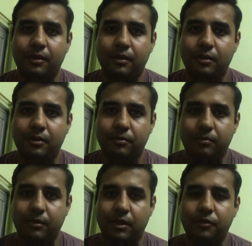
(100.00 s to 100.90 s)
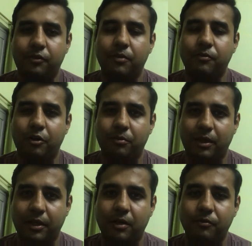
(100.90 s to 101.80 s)
Uh, I have come from
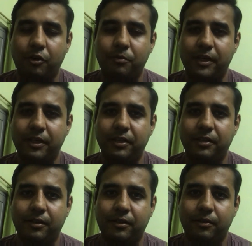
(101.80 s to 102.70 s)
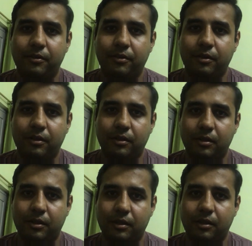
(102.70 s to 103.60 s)
I come from Delhi.
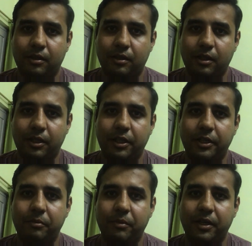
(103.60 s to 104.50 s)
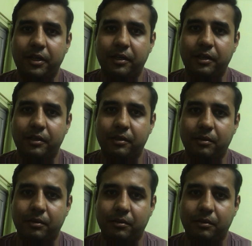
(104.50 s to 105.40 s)
Uh, I did my
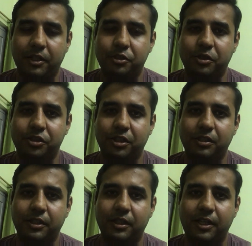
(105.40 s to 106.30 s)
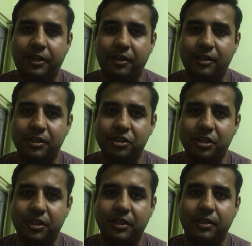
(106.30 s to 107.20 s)
graduation in electrical
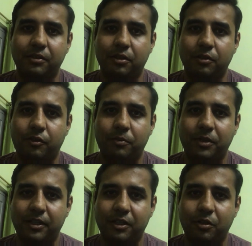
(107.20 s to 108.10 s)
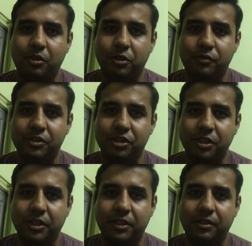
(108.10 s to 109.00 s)
engineering uh, from Delhi College of
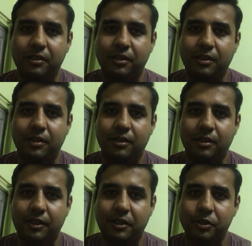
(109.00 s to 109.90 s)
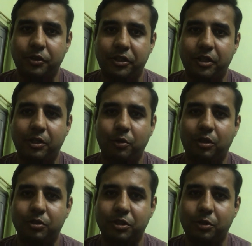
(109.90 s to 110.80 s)
Engineering I graduated in
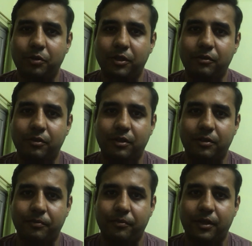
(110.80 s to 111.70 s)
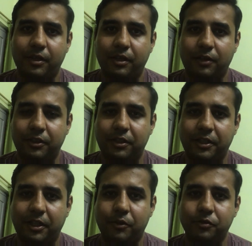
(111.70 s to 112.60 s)
2012. And after
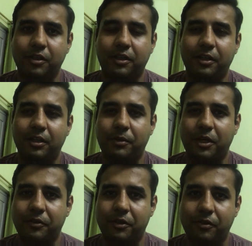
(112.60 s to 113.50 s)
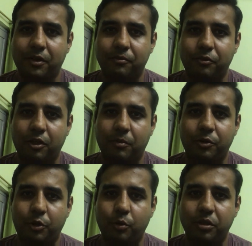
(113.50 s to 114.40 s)
that, I was working in a private firm for
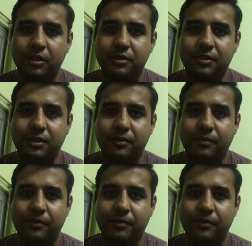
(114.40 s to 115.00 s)
about two years.